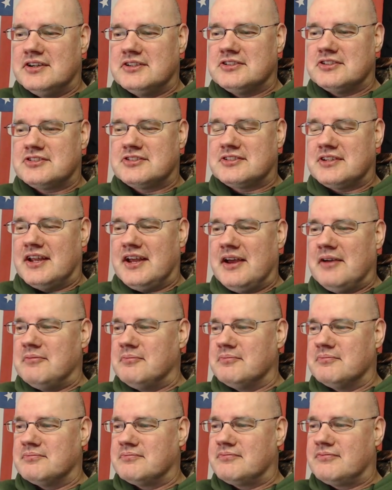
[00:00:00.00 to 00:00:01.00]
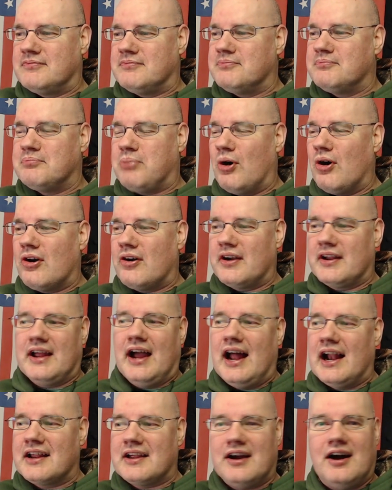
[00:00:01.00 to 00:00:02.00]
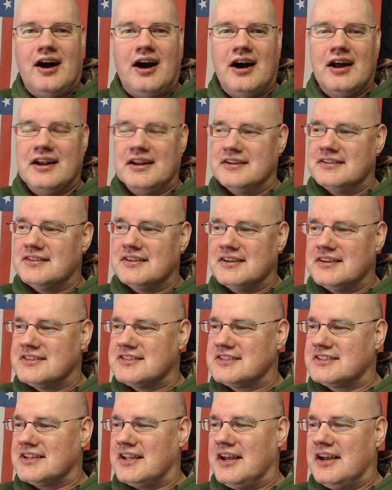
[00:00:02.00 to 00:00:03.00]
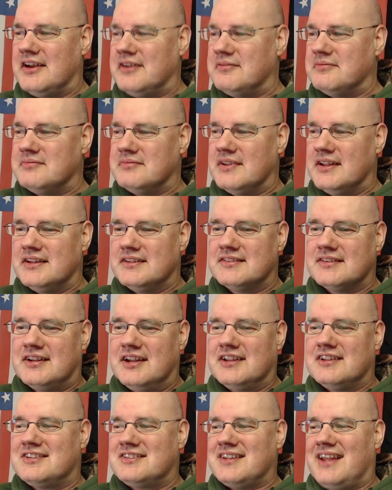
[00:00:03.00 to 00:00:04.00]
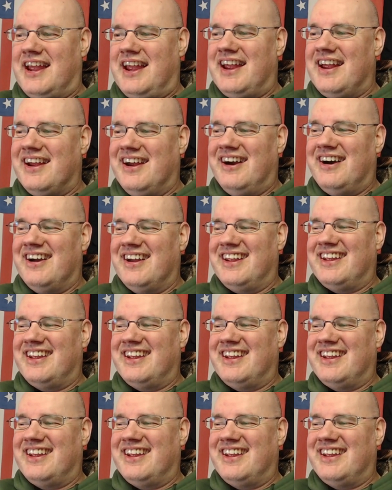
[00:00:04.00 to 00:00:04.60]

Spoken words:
just pouring alcohol into this AI.